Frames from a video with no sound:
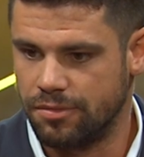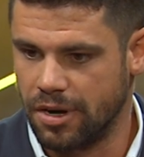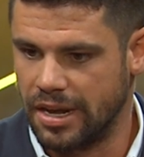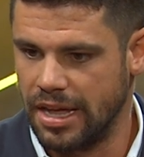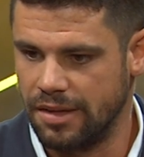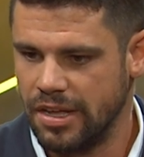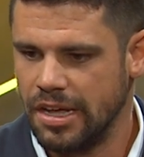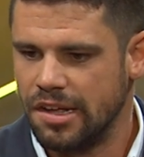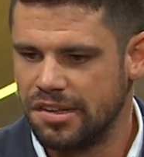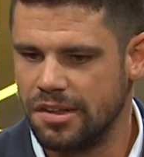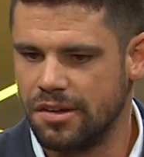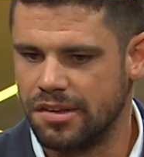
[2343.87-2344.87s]
forgave.
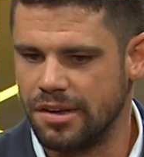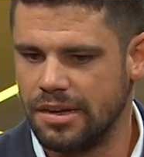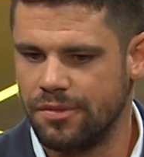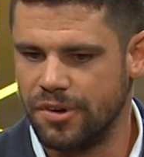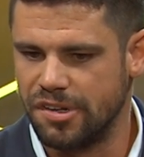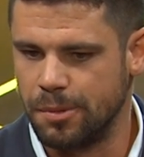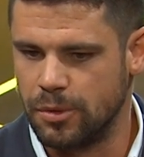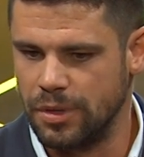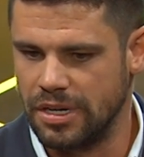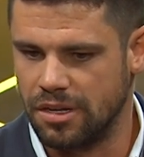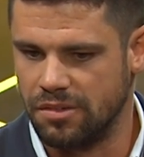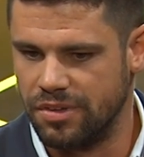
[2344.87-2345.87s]
See, there's a difference
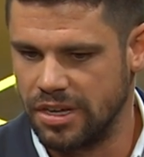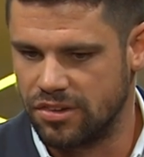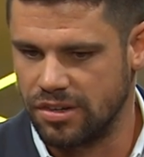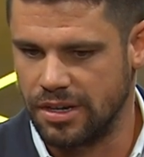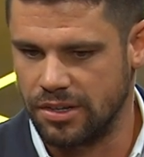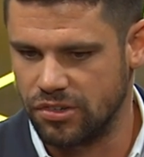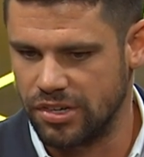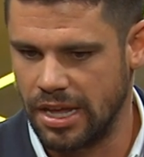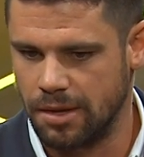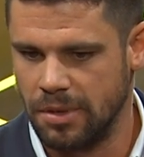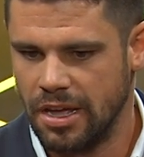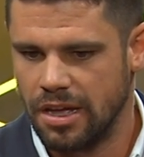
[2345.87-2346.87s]
between conviction and
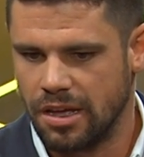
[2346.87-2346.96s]
shame.